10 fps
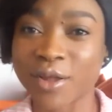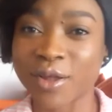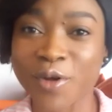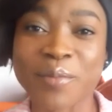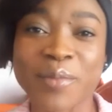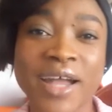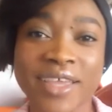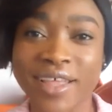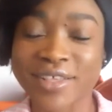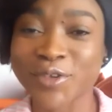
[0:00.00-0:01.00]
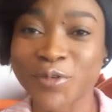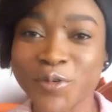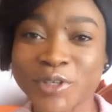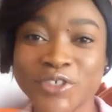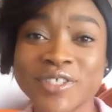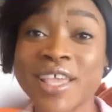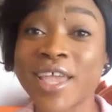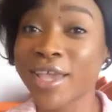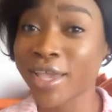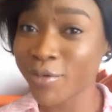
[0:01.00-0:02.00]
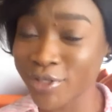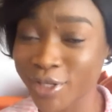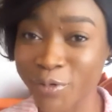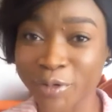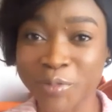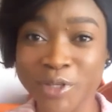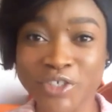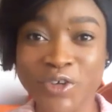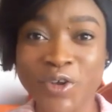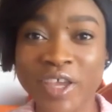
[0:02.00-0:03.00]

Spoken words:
I'll come back and answer your questions. It was a great pleasure.